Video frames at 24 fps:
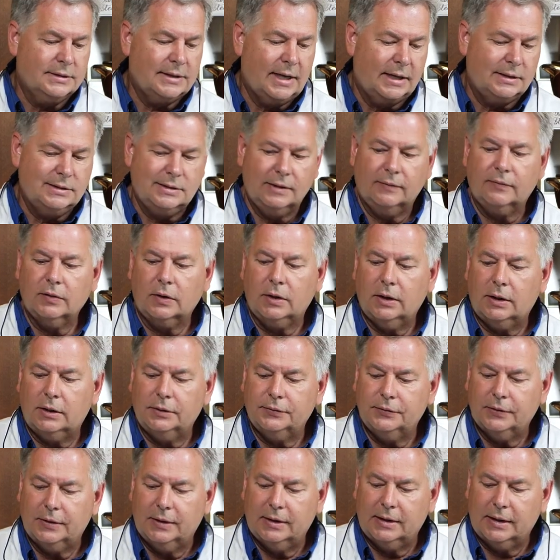it's that
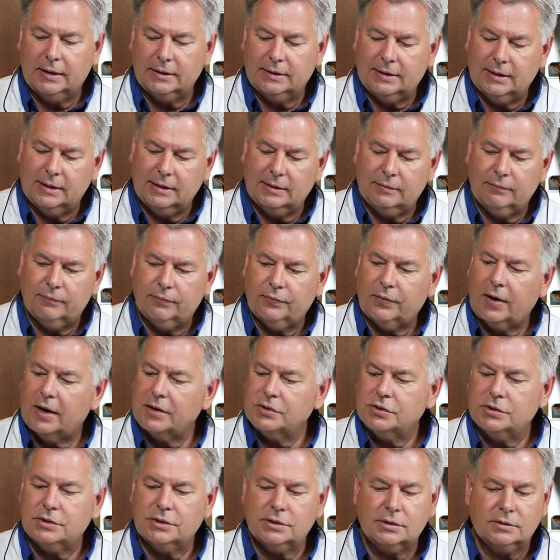difficult, and I think
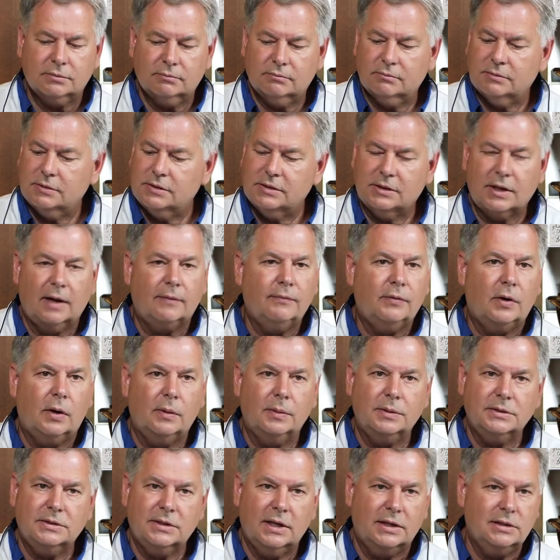fresh stuff
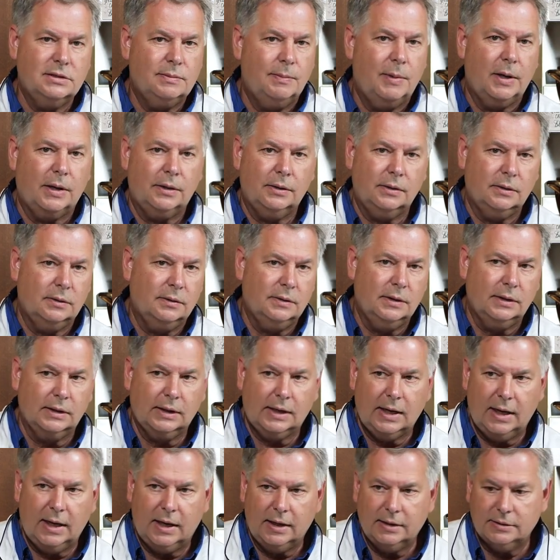always tastes better than
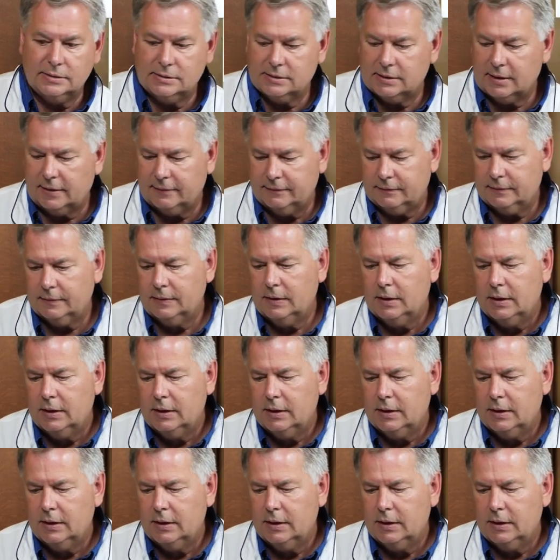canned stuff.